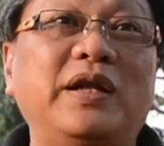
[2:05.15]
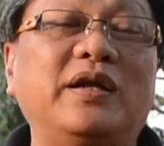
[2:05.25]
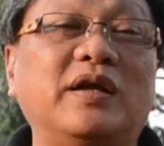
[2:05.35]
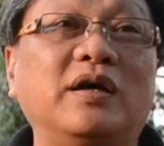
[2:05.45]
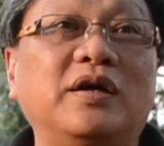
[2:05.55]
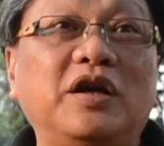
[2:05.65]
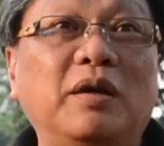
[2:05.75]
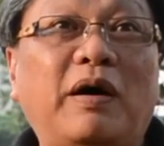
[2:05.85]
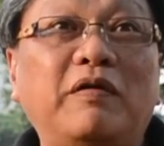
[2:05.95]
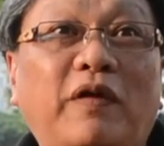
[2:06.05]
million,
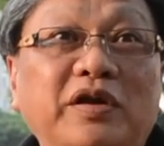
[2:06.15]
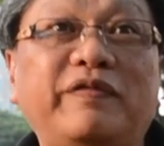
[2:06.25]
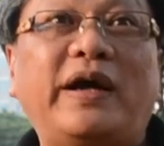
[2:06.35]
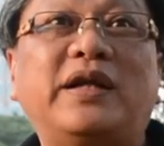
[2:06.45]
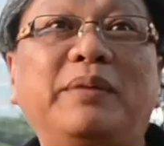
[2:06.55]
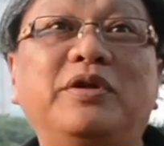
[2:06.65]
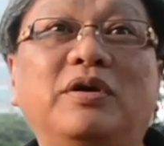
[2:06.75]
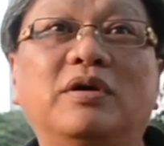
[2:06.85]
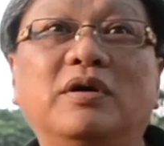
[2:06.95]
about 45 times,